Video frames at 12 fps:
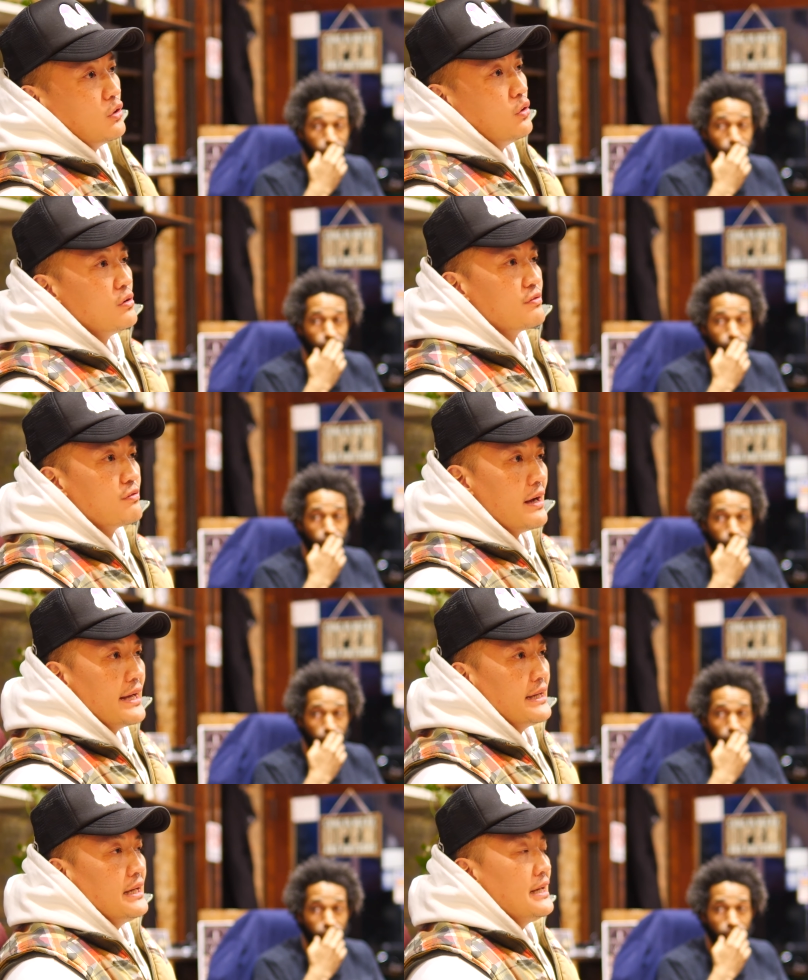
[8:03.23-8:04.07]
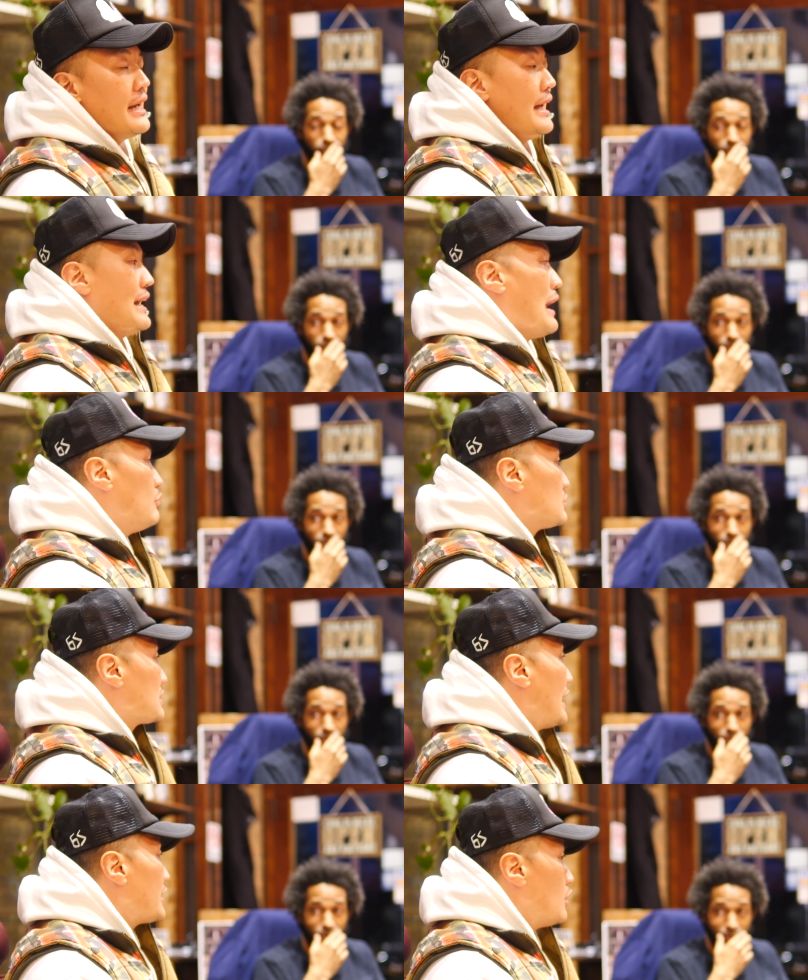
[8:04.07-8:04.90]
Speaker 1: it off, right? And I
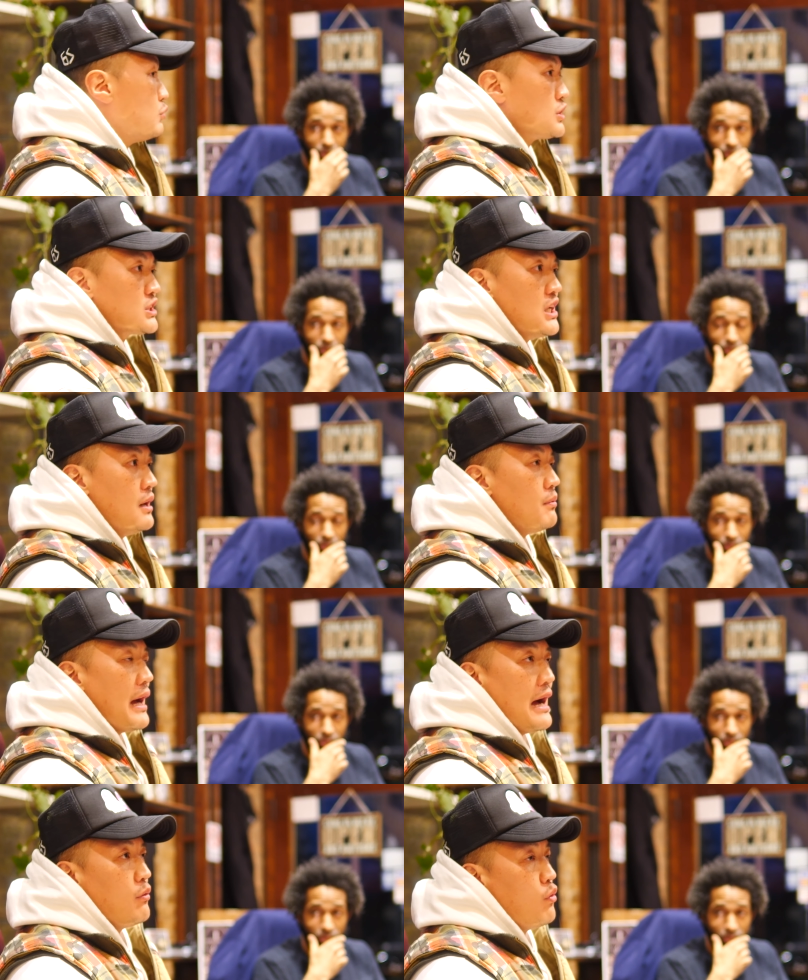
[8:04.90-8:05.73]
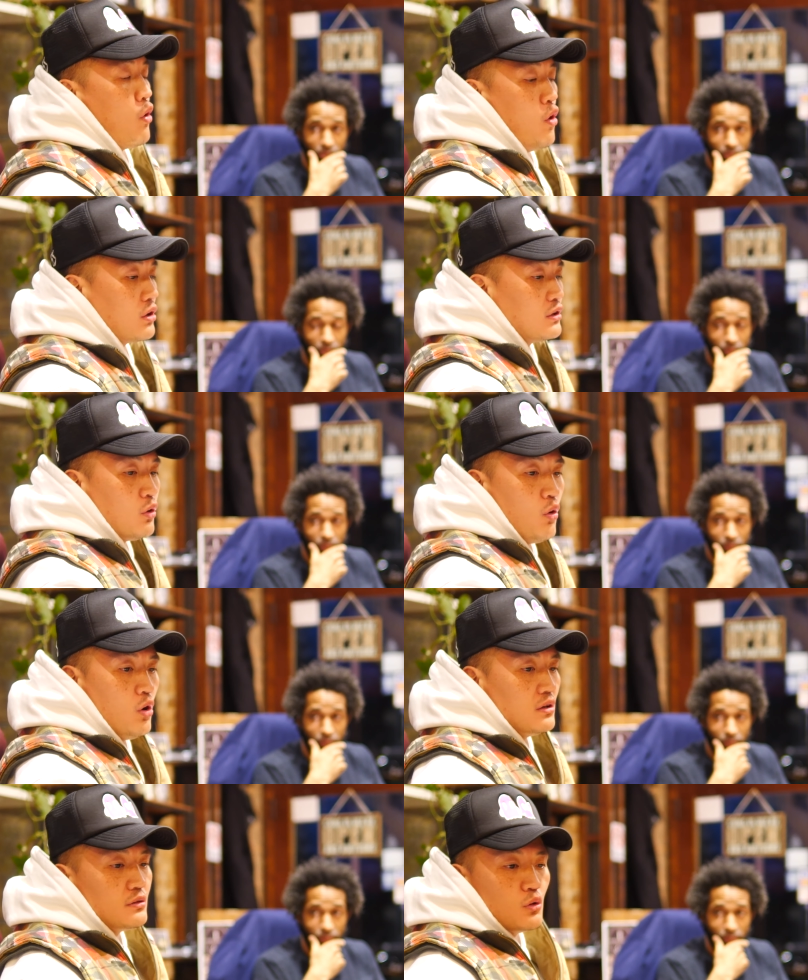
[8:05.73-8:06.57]
was like, yo, what's up? I, all the
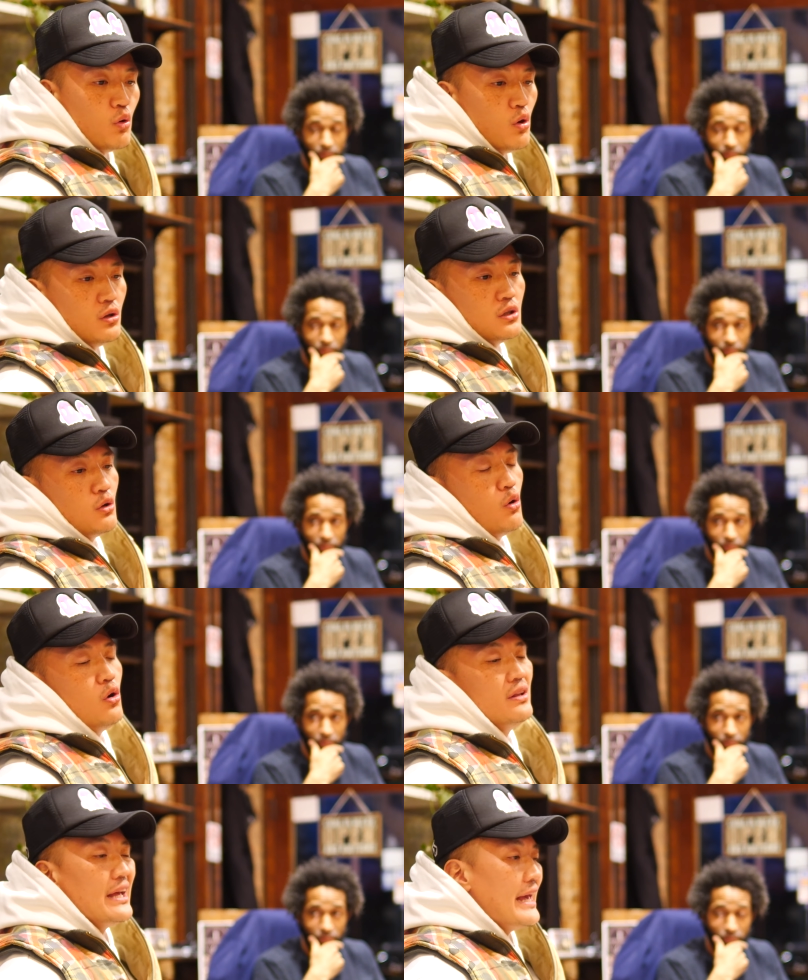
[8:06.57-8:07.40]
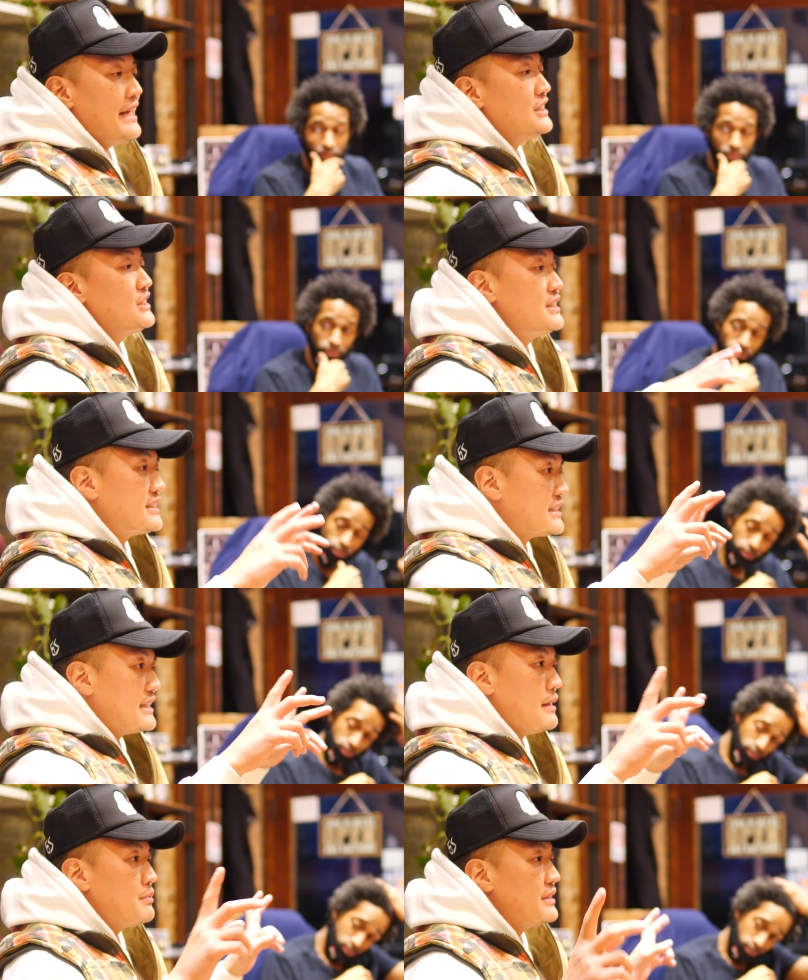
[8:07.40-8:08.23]
all the all the all the Asian
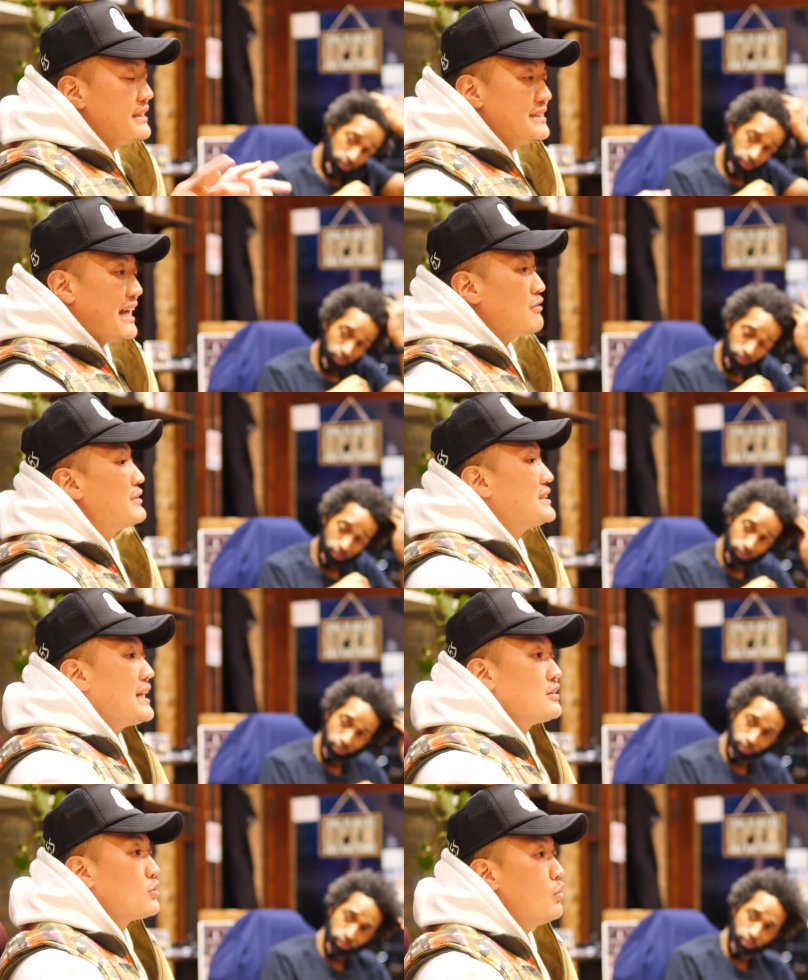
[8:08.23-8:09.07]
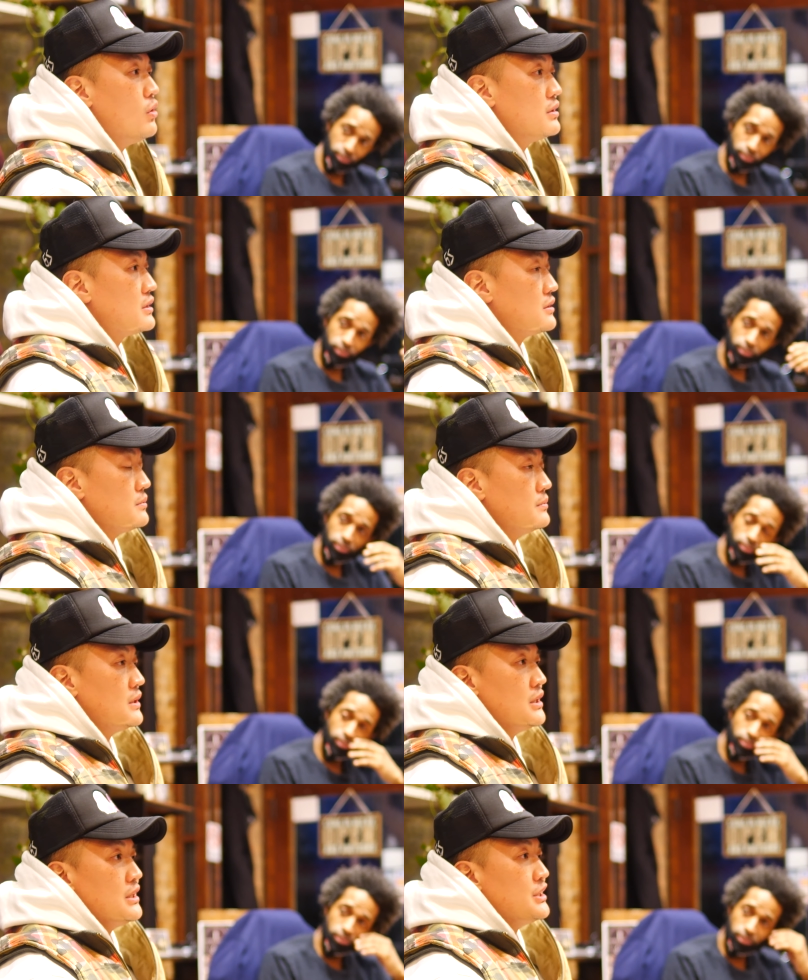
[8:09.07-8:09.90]
celebrities, I reached out to all of them.
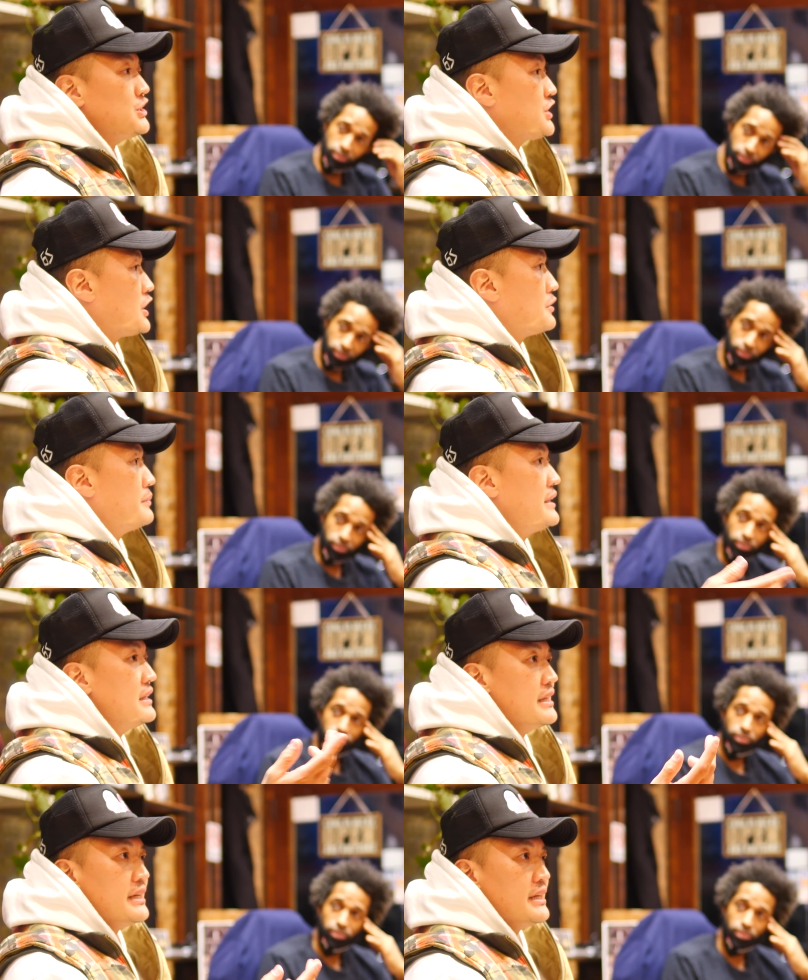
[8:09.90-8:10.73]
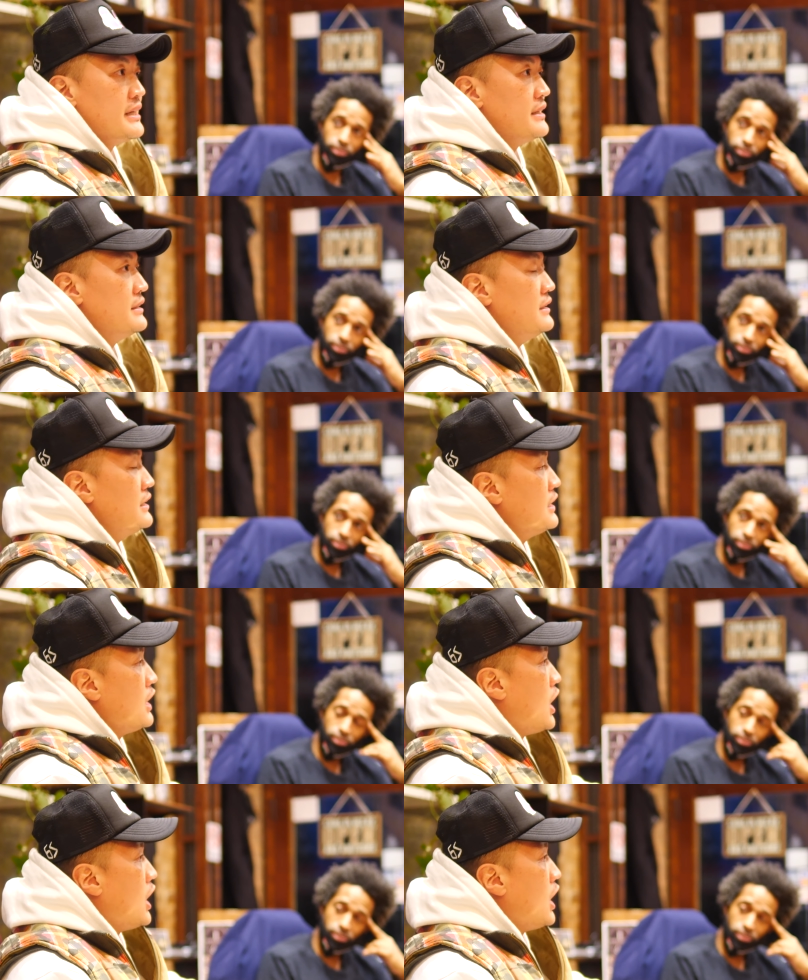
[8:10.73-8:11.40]
Jeremy Lin,